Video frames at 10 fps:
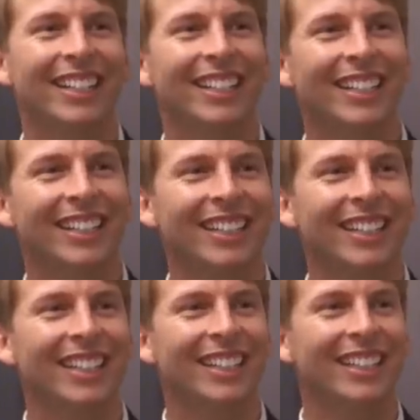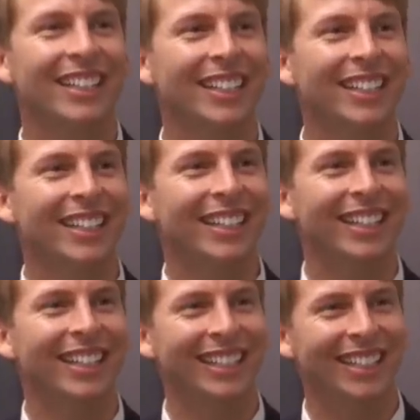
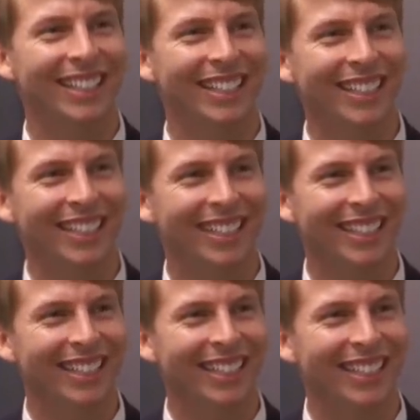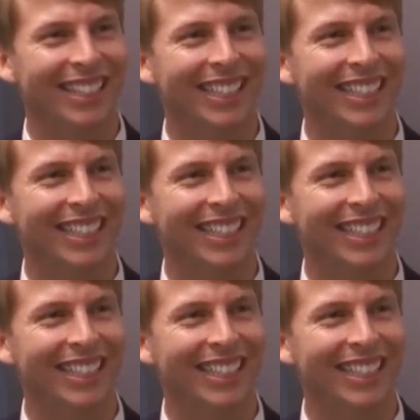(silent)